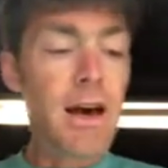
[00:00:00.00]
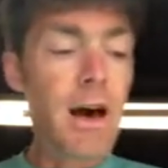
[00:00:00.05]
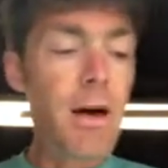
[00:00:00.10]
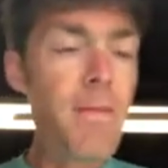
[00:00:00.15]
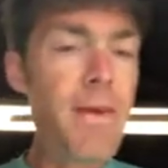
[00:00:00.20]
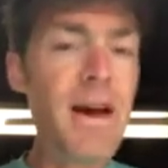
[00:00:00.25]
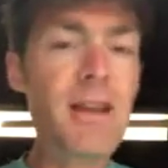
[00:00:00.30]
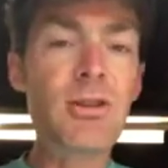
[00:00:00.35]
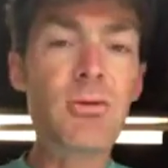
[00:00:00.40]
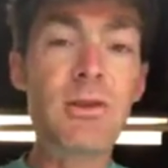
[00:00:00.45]

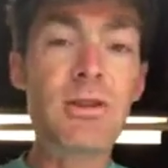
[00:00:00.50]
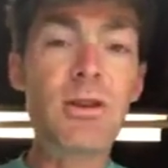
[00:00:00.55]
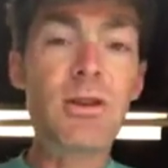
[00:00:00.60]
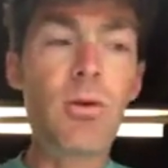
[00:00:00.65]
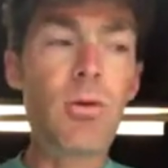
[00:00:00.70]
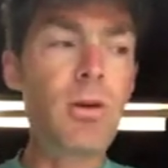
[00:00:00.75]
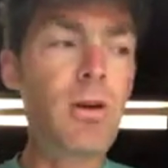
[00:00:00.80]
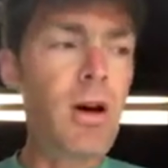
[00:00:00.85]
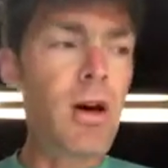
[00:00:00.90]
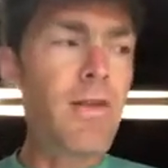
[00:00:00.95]
that's what's
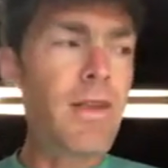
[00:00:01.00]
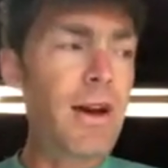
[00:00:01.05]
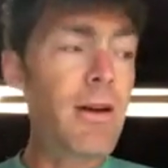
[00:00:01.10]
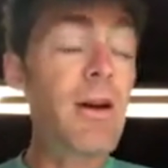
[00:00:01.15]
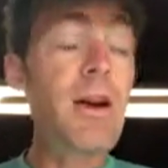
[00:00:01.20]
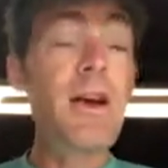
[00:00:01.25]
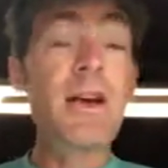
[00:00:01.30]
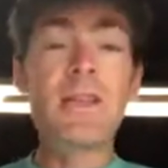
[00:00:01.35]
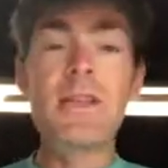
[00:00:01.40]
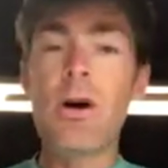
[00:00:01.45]
going on there.
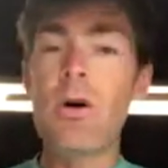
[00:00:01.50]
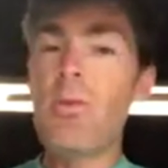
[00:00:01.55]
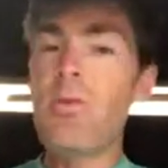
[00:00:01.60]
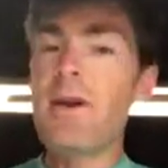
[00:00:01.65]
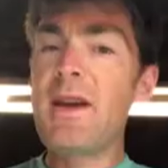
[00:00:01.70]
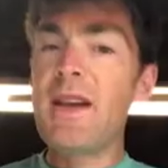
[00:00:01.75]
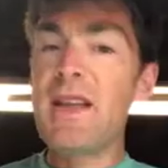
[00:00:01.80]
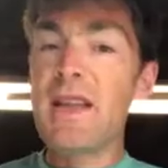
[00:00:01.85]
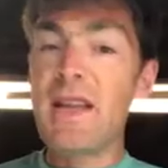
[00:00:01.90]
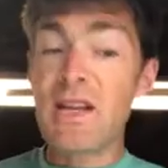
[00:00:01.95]
So it would
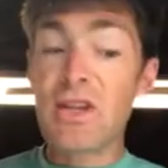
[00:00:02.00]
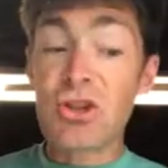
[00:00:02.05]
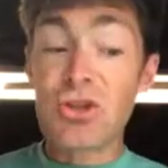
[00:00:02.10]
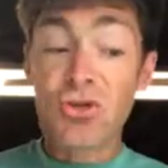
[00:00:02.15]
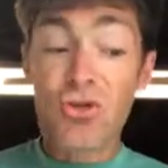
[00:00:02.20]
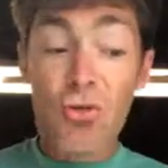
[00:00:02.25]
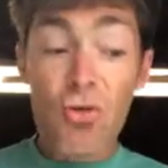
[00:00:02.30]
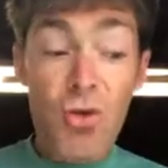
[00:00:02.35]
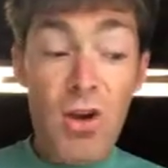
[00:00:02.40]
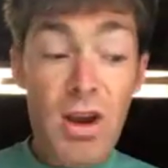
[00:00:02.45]
be an
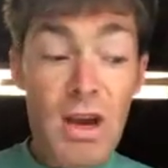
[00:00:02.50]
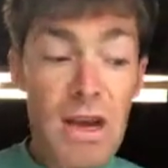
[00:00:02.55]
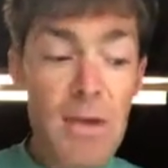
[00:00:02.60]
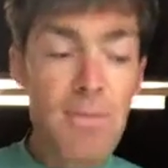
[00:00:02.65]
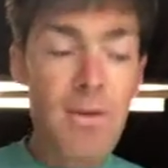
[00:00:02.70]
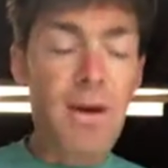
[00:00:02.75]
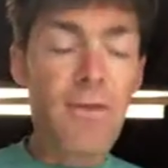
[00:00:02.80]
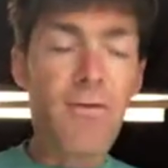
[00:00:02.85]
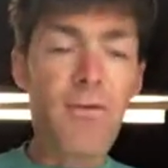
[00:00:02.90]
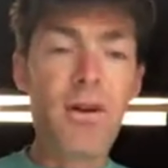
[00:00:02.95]
extreme
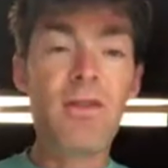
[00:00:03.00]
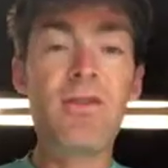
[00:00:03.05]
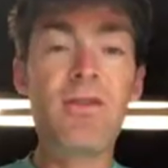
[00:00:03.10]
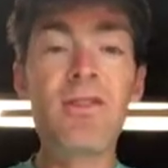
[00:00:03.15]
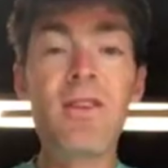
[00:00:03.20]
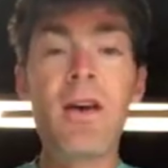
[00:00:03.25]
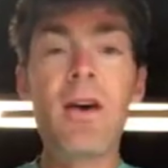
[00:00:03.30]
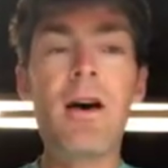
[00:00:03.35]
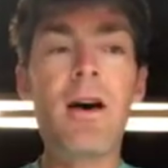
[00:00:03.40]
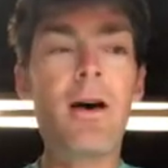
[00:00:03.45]
difference.
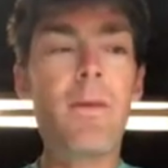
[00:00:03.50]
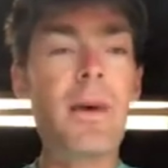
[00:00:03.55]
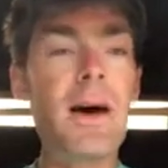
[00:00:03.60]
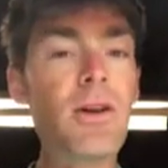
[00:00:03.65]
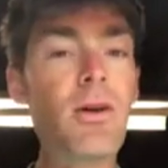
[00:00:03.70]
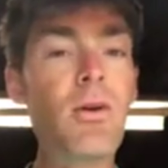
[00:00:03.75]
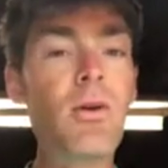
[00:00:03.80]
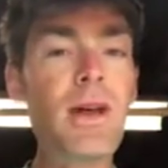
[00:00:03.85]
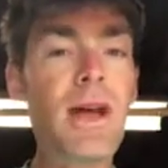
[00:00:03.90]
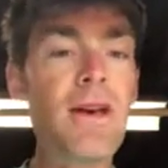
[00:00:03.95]
I
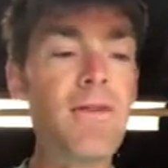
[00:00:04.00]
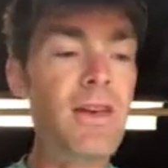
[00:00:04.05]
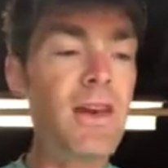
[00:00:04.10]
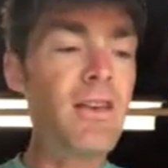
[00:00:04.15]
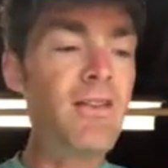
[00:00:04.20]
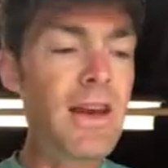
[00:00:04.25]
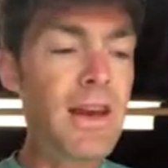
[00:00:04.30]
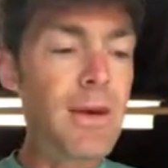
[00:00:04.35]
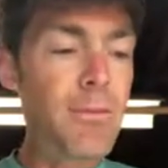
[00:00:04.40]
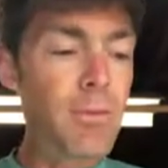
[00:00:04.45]
don't have that
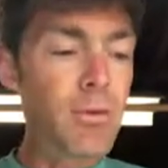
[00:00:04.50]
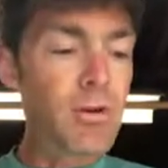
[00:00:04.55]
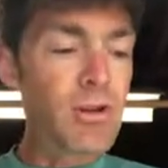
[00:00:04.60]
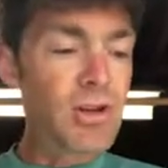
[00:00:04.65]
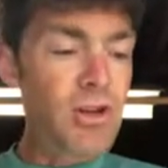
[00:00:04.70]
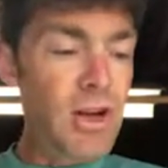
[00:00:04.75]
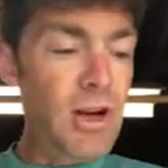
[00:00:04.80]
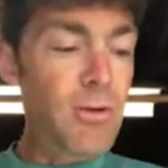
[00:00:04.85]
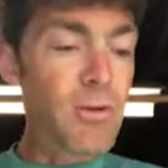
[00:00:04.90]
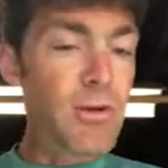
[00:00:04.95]
sample to
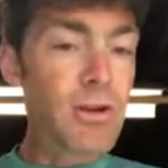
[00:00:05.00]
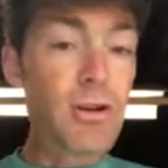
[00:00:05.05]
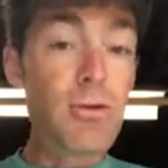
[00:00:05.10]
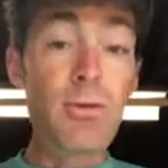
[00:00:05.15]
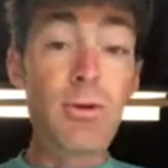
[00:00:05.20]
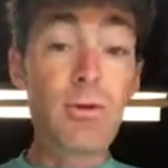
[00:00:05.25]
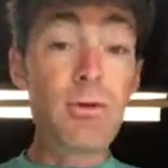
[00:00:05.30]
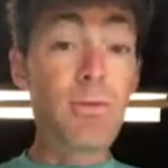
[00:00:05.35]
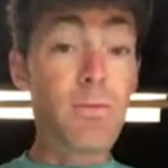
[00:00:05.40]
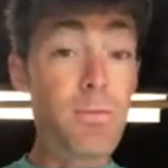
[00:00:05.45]
share with
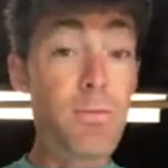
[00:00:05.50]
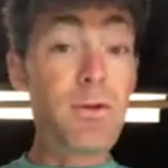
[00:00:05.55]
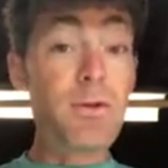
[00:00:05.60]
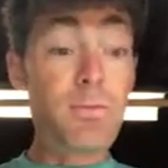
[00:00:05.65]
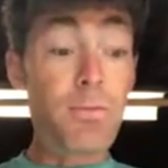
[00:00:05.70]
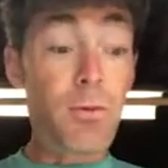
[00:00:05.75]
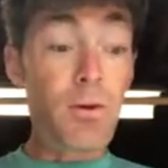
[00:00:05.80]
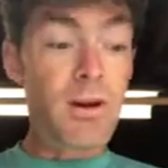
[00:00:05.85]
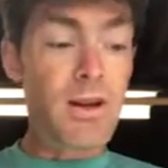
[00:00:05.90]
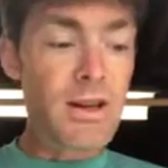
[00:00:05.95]
you. It was
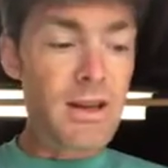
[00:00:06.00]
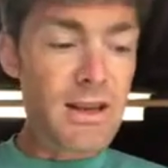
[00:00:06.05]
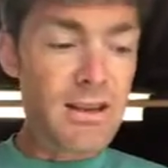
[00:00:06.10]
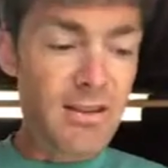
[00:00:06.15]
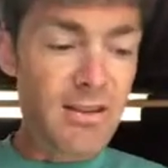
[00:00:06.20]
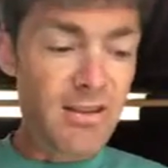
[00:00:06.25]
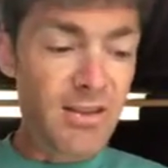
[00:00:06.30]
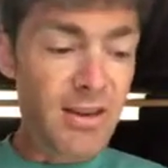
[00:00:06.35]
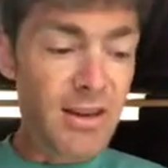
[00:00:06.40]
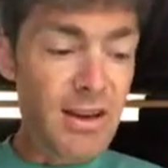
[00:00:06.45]
pretty neat
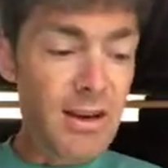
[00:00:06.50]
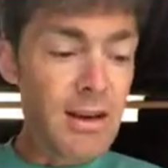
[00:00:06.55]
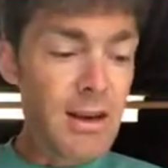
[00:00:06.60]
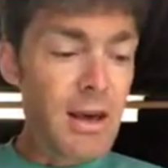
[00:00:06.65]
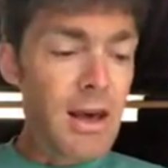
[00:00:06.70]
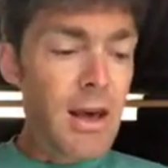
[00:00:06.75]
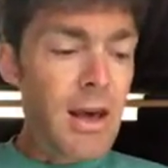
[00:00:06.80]
to see.